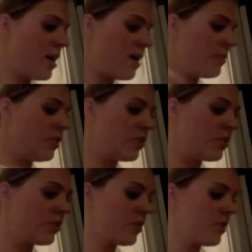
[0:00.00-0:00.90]

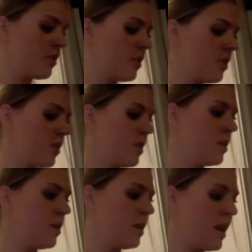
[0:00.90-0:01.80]
your
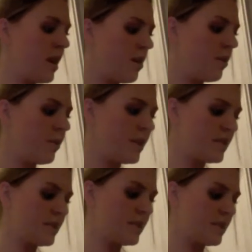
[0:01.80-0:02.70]

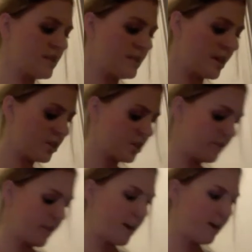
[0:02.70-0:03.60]
narrowest section
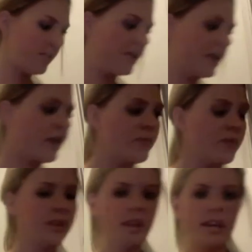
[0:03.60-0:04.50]
of hair. They come
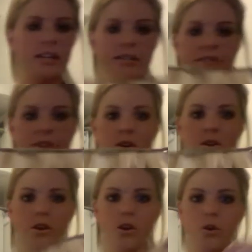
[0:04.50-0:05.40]
in like different
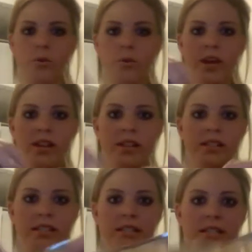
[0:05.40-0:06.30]

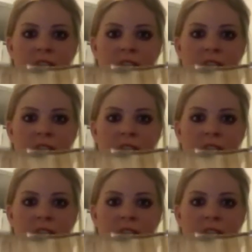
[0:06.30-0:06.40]
widths.